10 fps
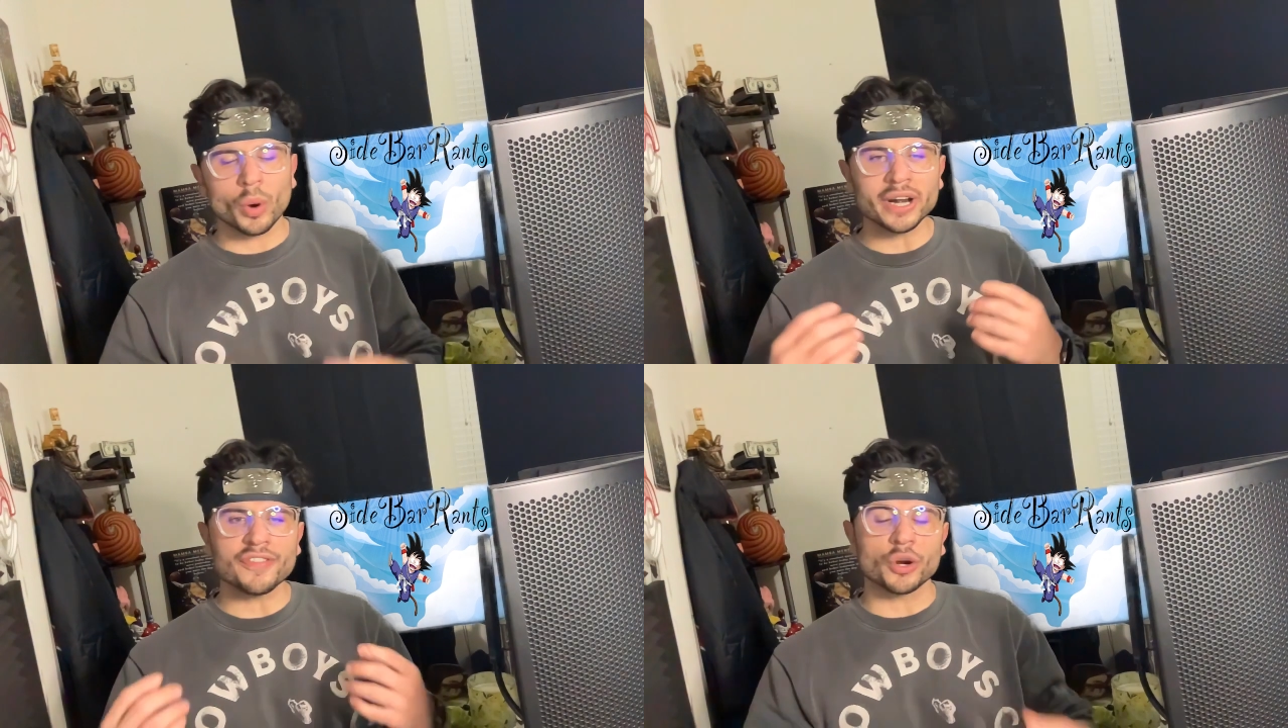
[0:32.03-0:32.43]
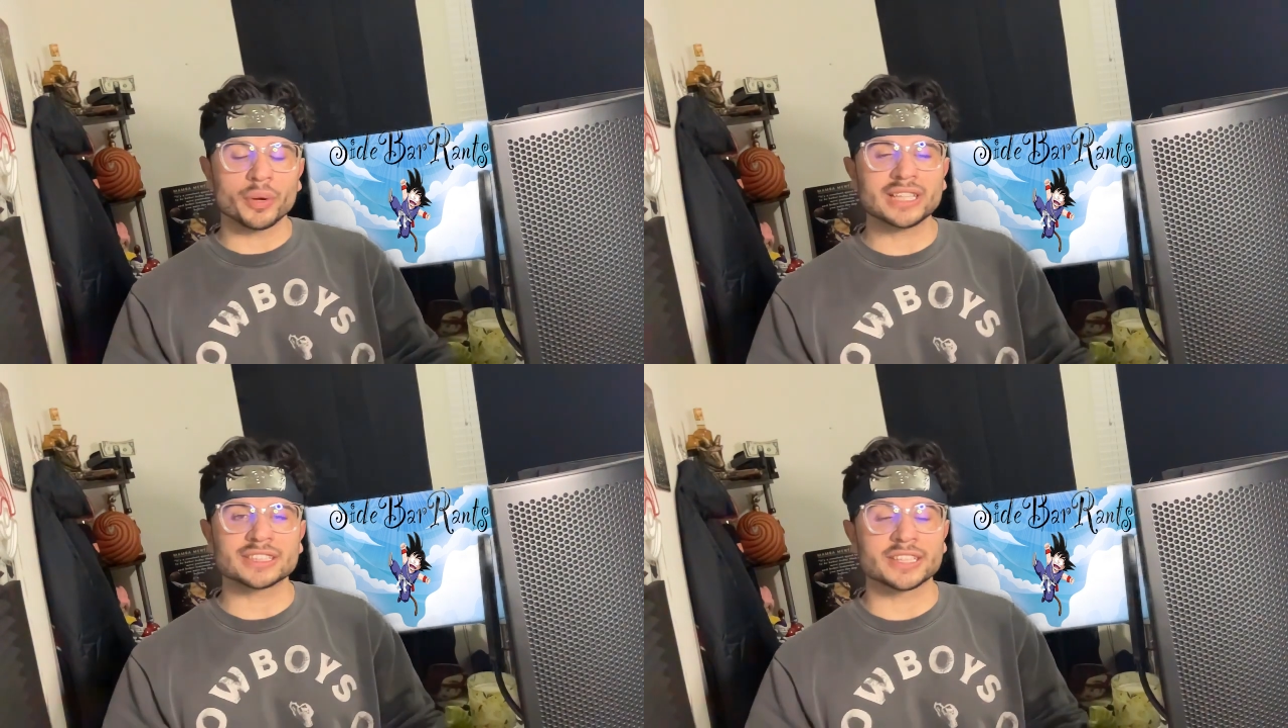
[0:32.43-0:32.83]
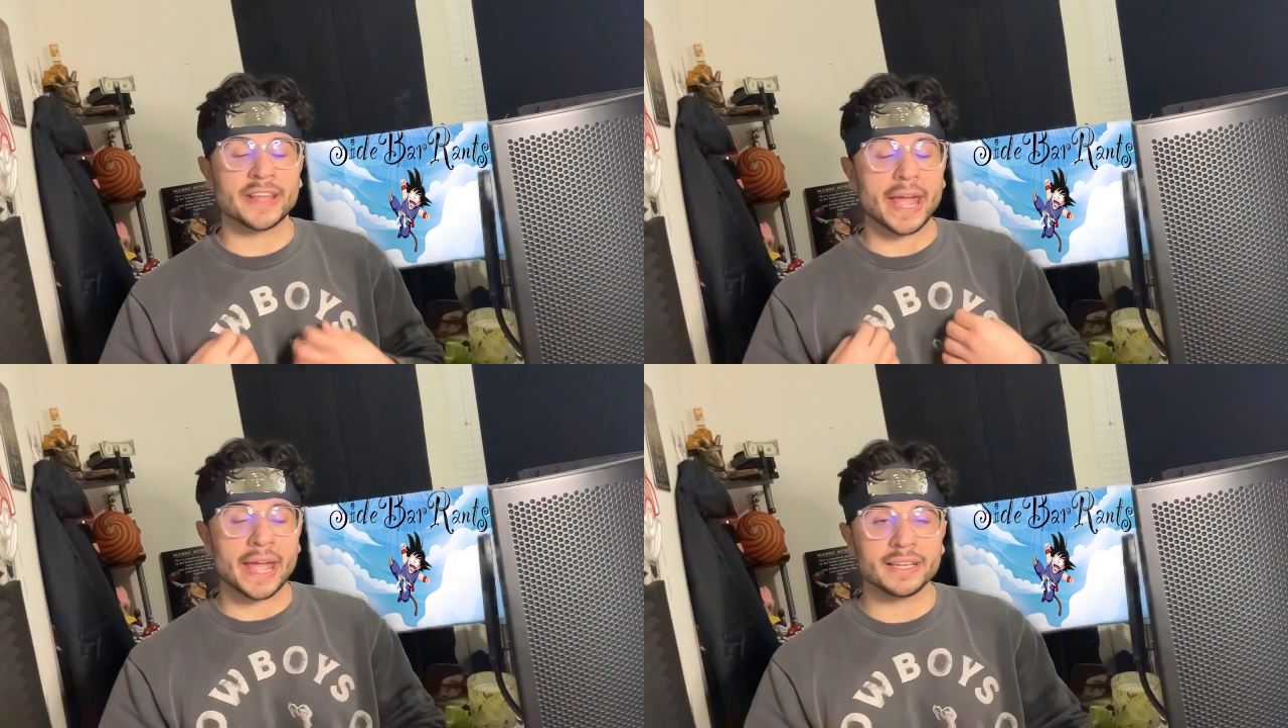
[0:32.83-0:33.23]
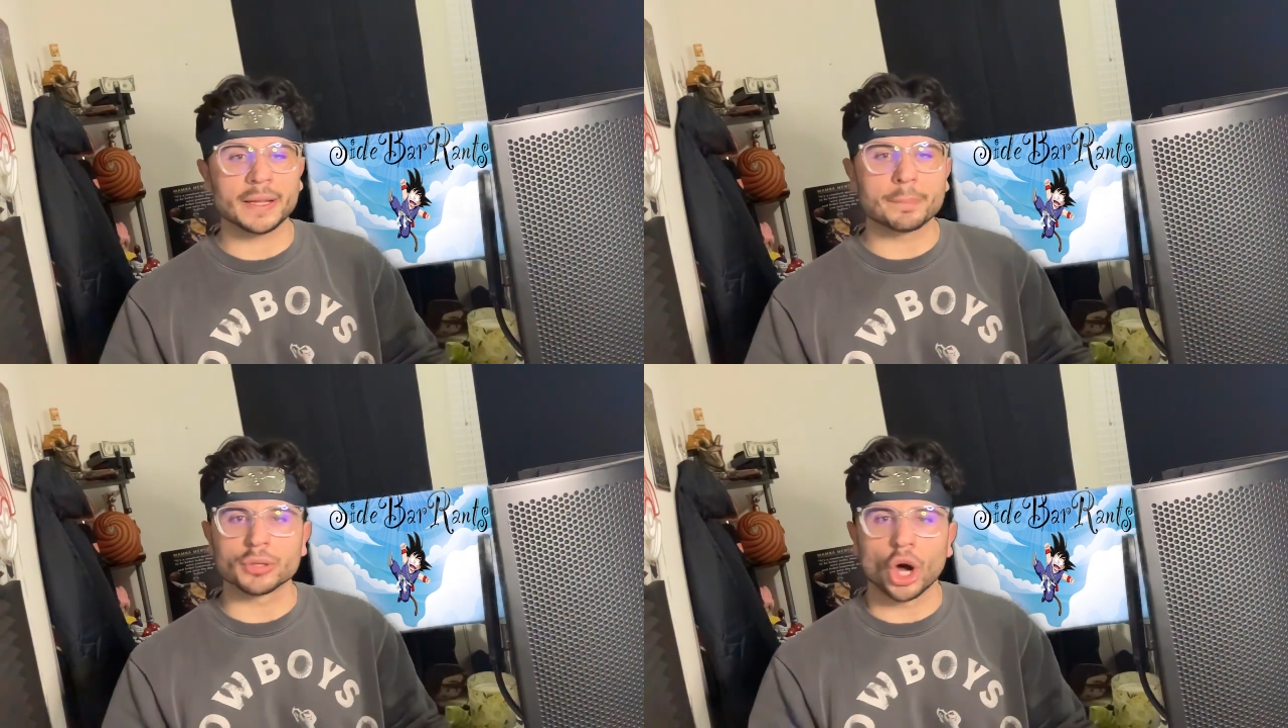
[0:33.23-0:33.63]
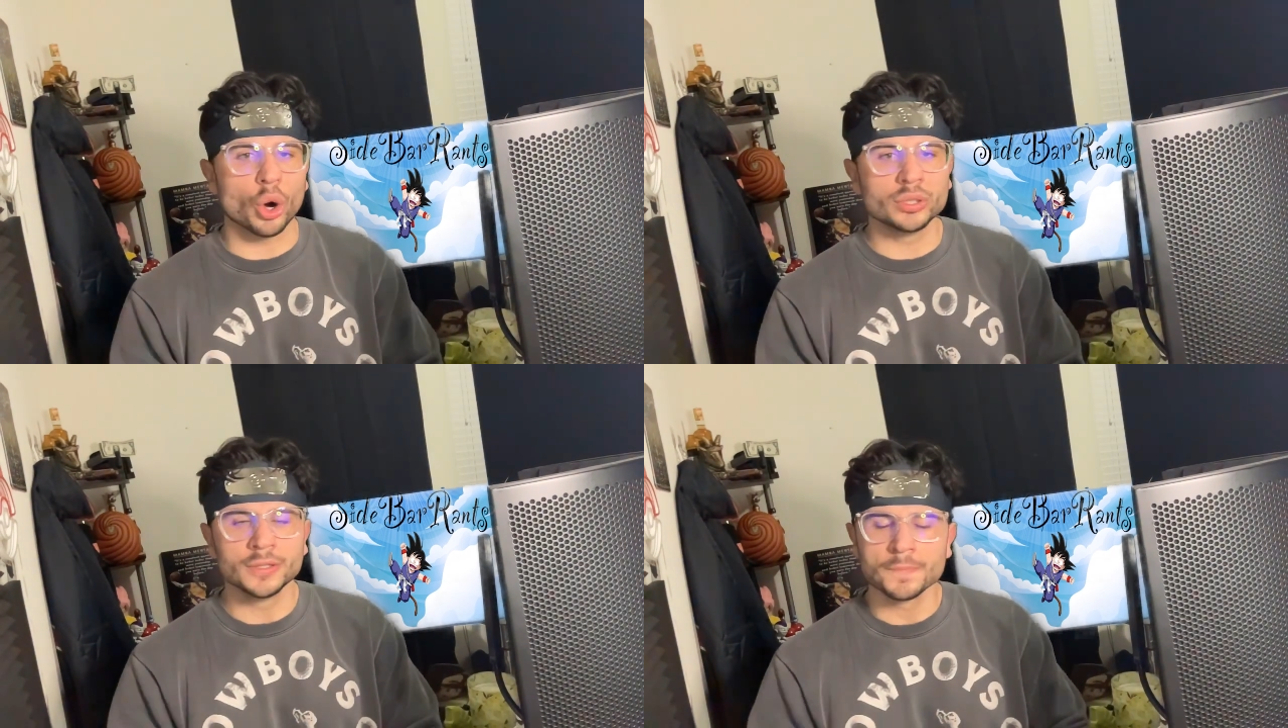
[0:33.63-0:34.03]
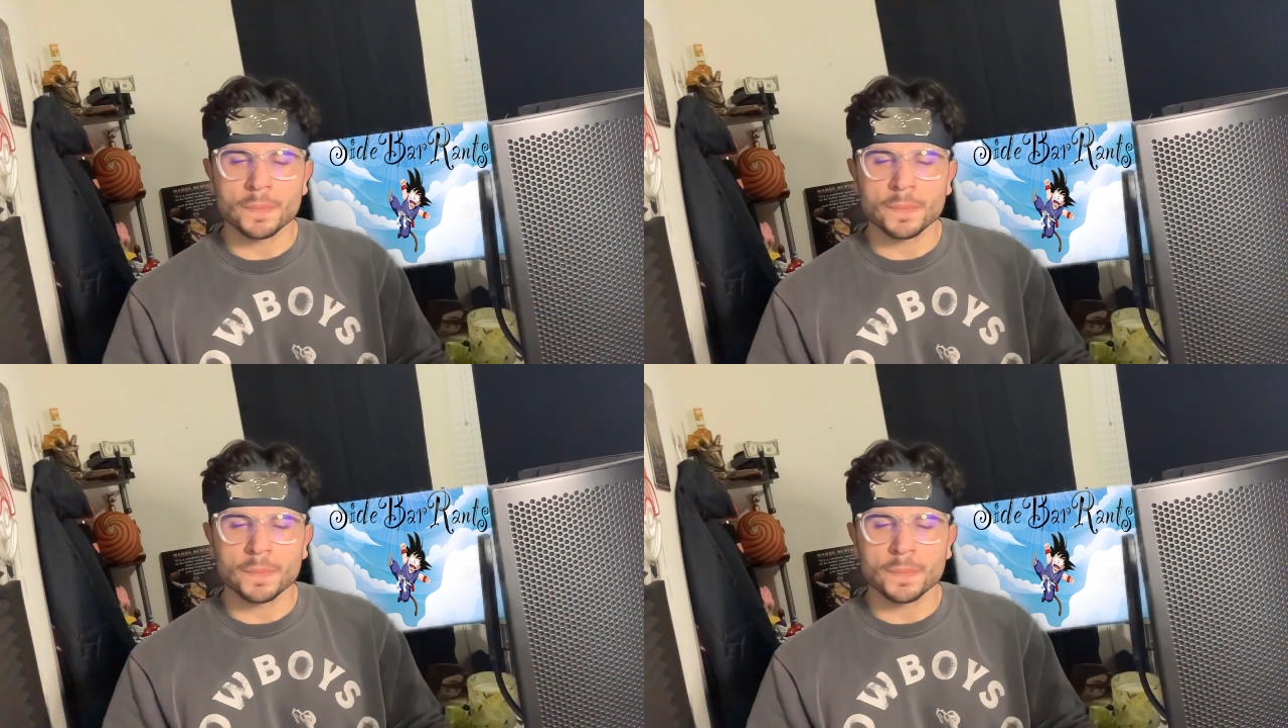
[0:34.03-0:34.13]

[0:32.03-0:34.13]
One of the reasons the ending blowed,